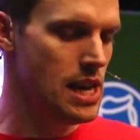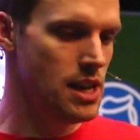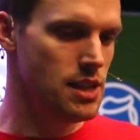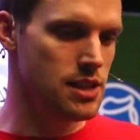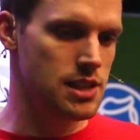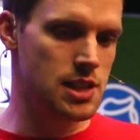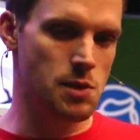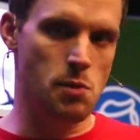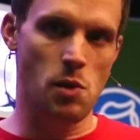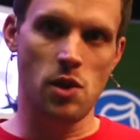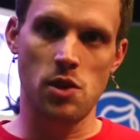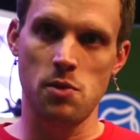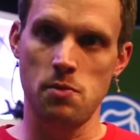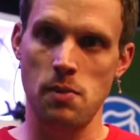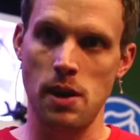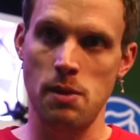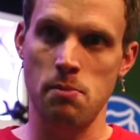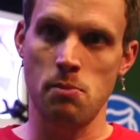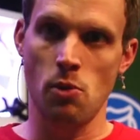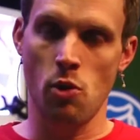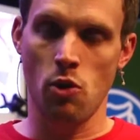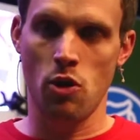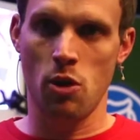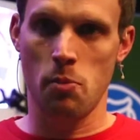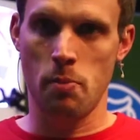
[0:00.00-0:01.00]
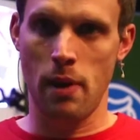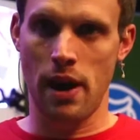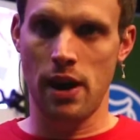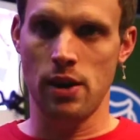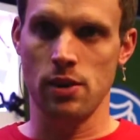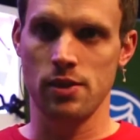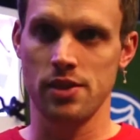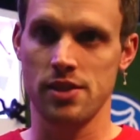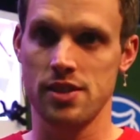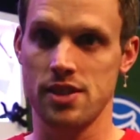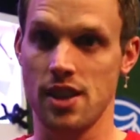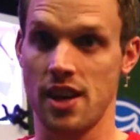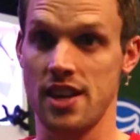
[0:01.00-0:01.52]
Some of them have been more
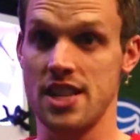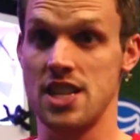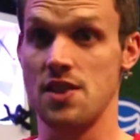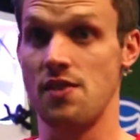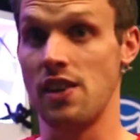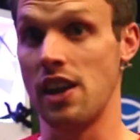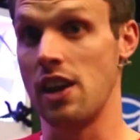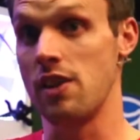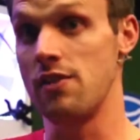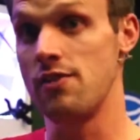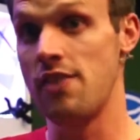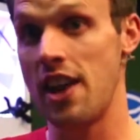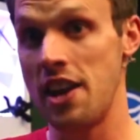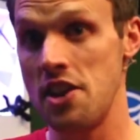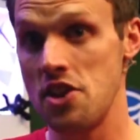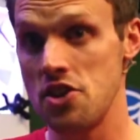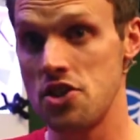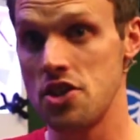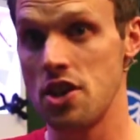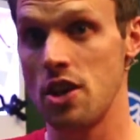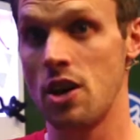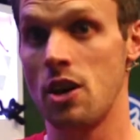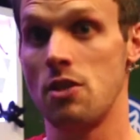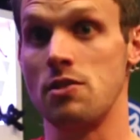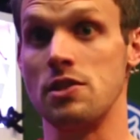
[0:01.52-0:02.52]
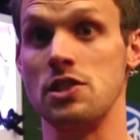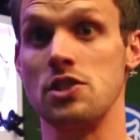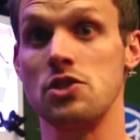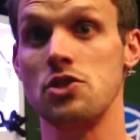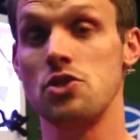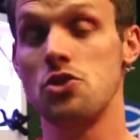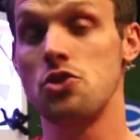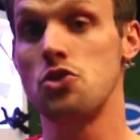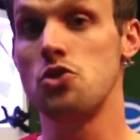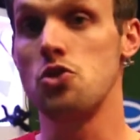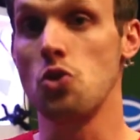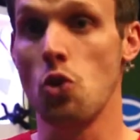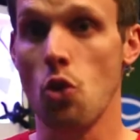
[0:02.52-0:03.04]
about scientific adventure and
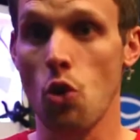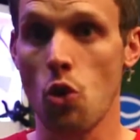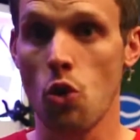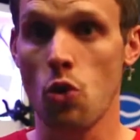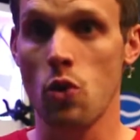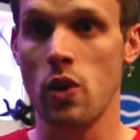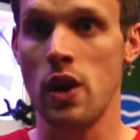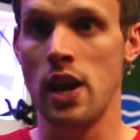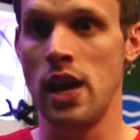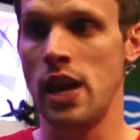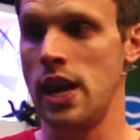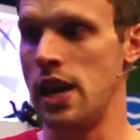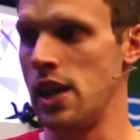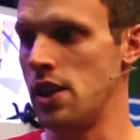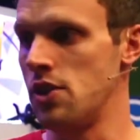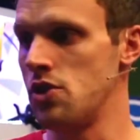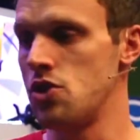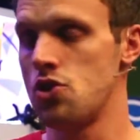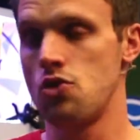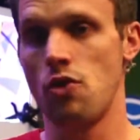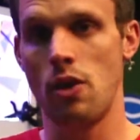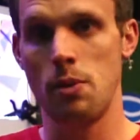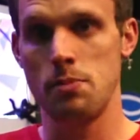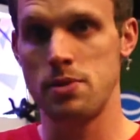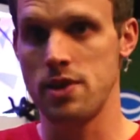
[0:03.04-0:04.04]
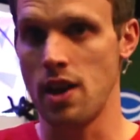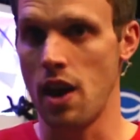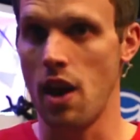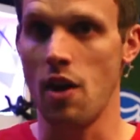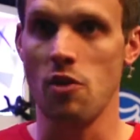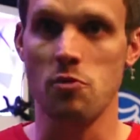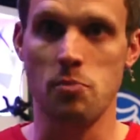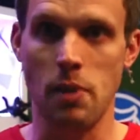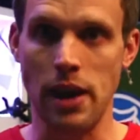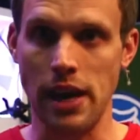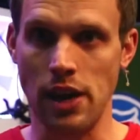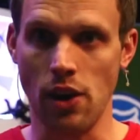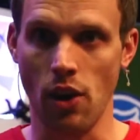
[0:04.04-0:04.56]
story and trips that
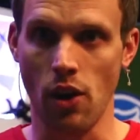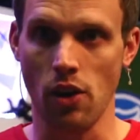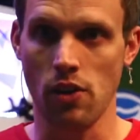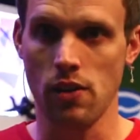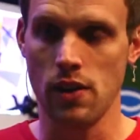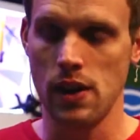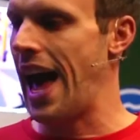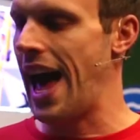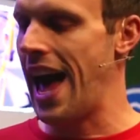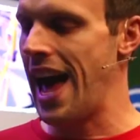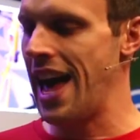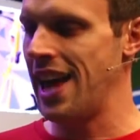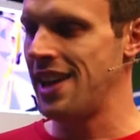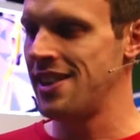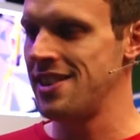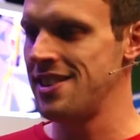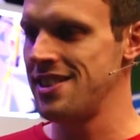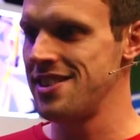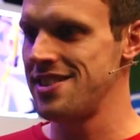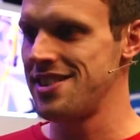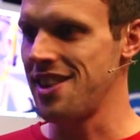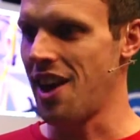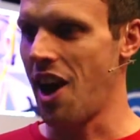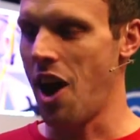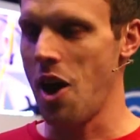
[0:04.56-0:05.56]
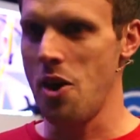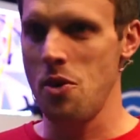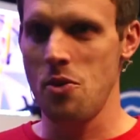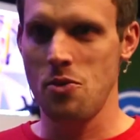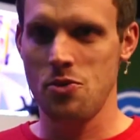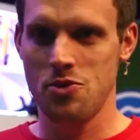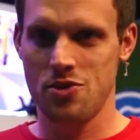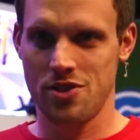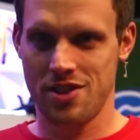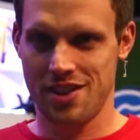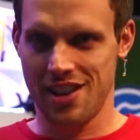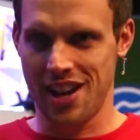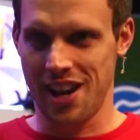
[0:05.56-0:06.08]
I've been on. And I
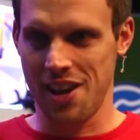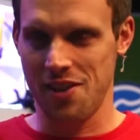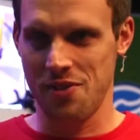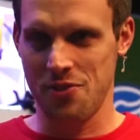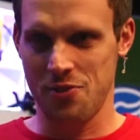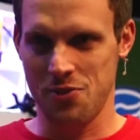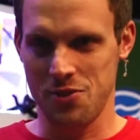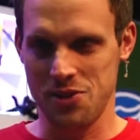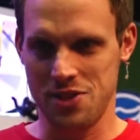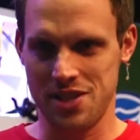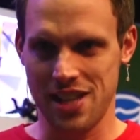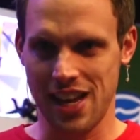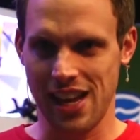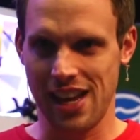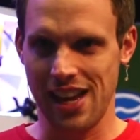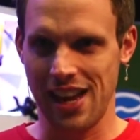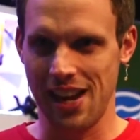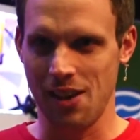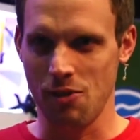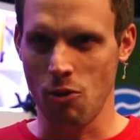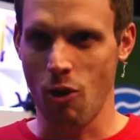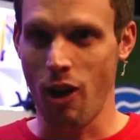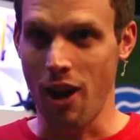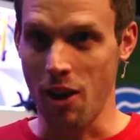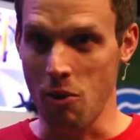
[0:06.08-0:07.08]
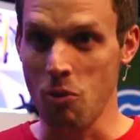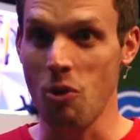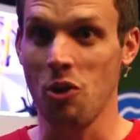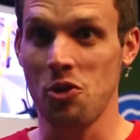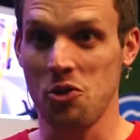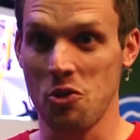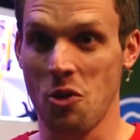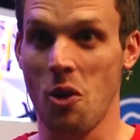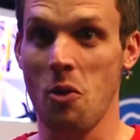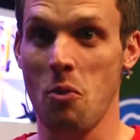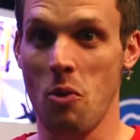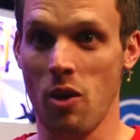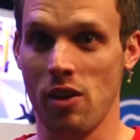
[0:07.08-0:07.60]
kind of was thinking, right, what
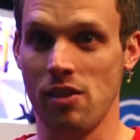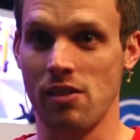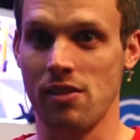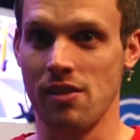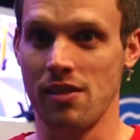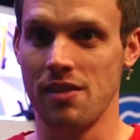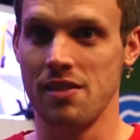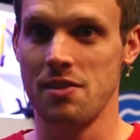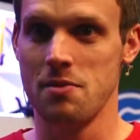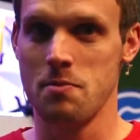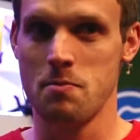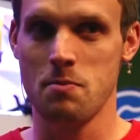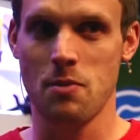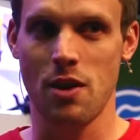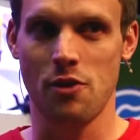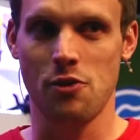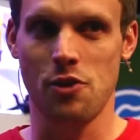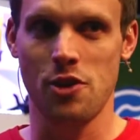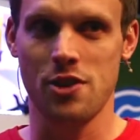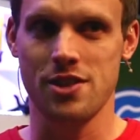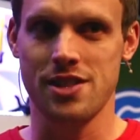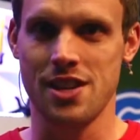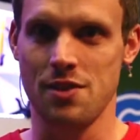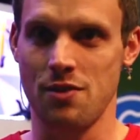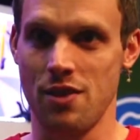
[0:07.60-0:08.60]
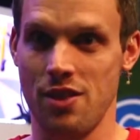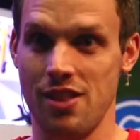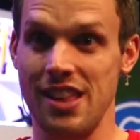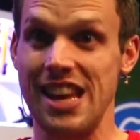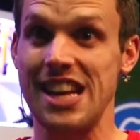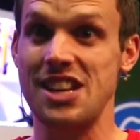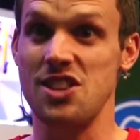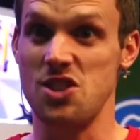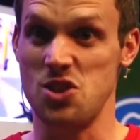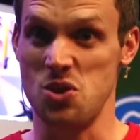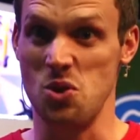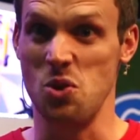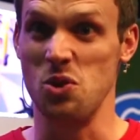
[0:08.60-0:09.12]
do I want my first ever
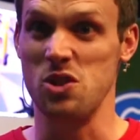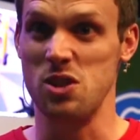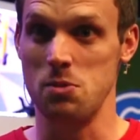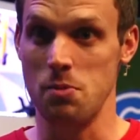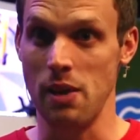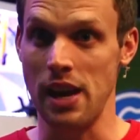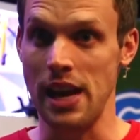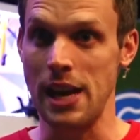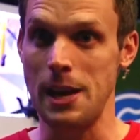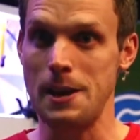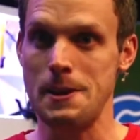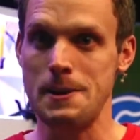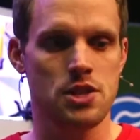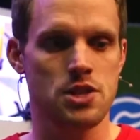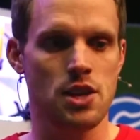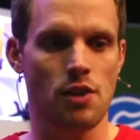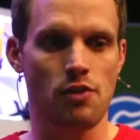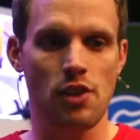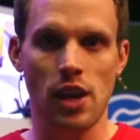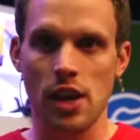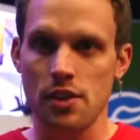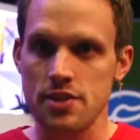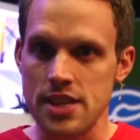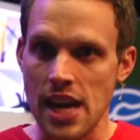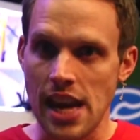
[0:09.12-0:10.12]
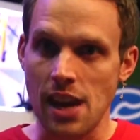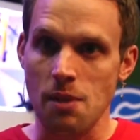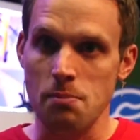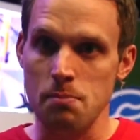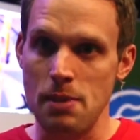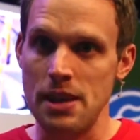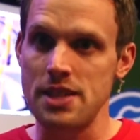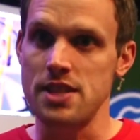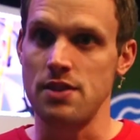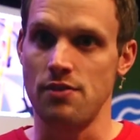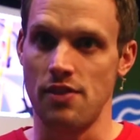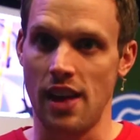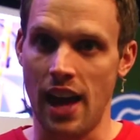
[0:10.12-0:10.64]
theatre tour to be? So I've kind of taken
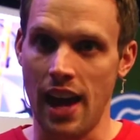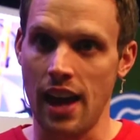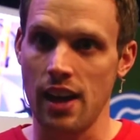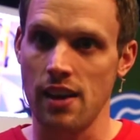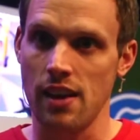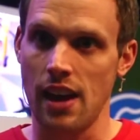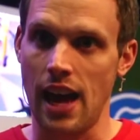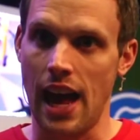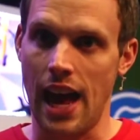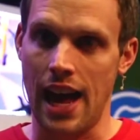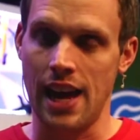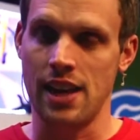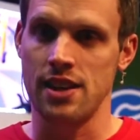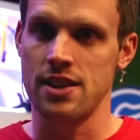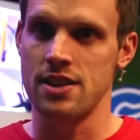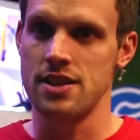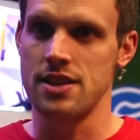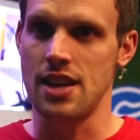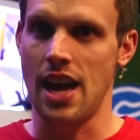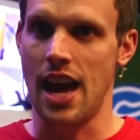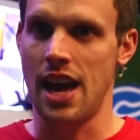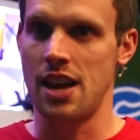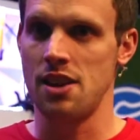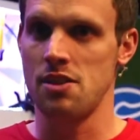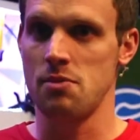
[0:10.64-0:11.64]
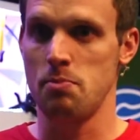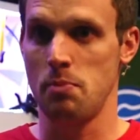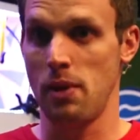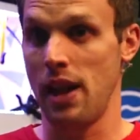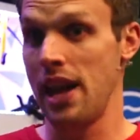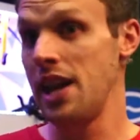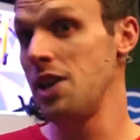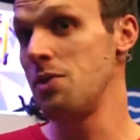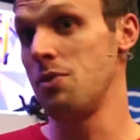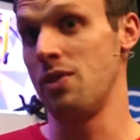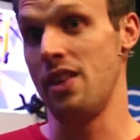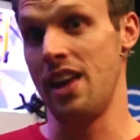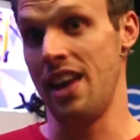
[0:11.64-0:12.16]
bits of that and
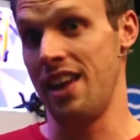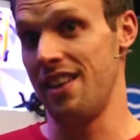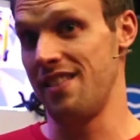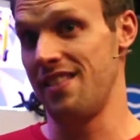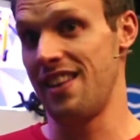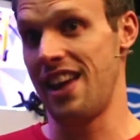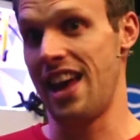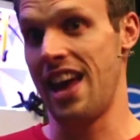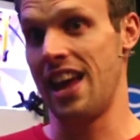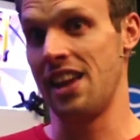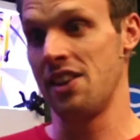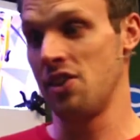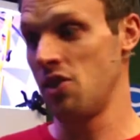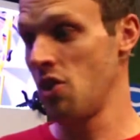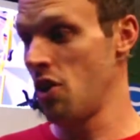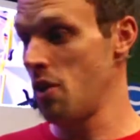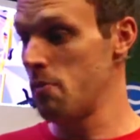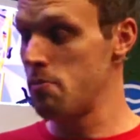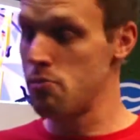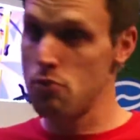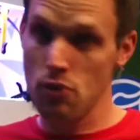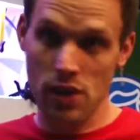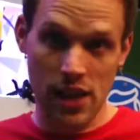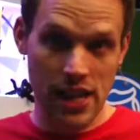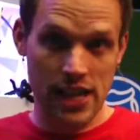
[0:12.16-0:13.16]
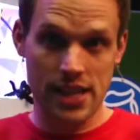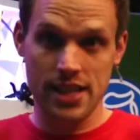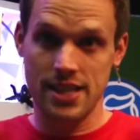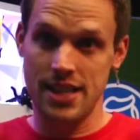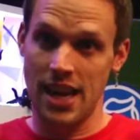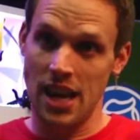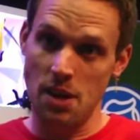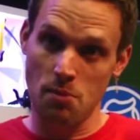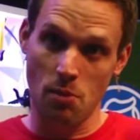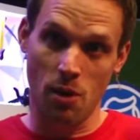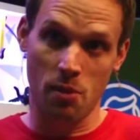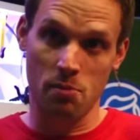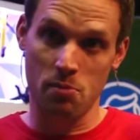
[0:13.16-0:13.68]
played with it and got a brilliant
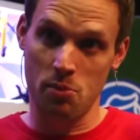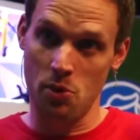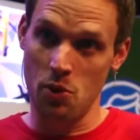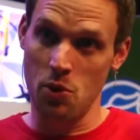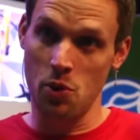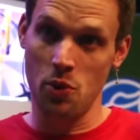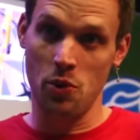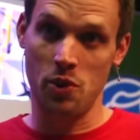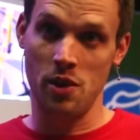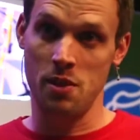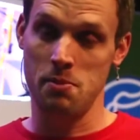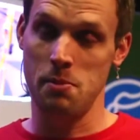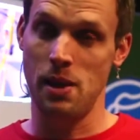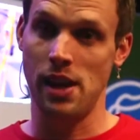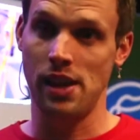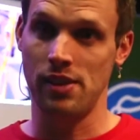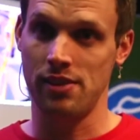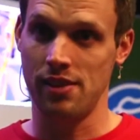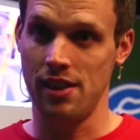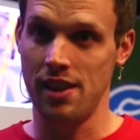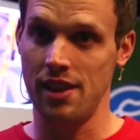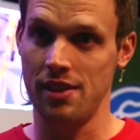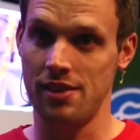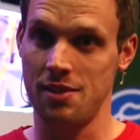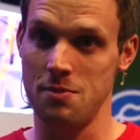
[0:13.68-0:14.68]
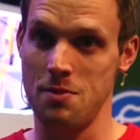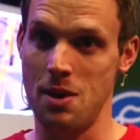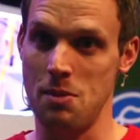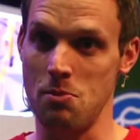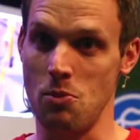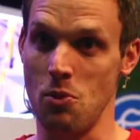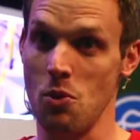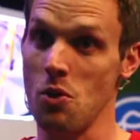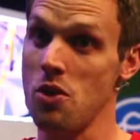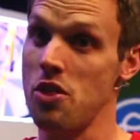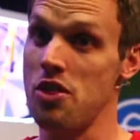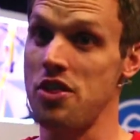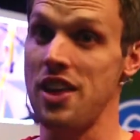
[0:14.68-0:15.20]
team on board that means that it's a bit
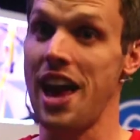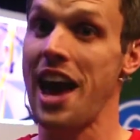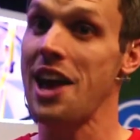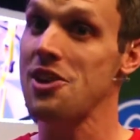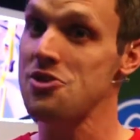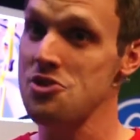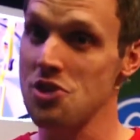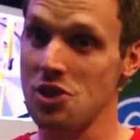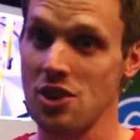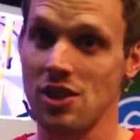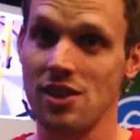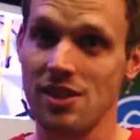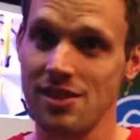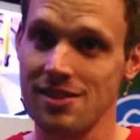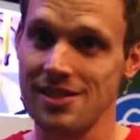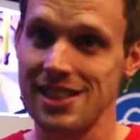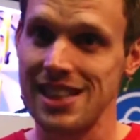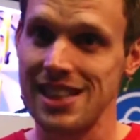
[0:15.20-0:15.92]
more theatrical.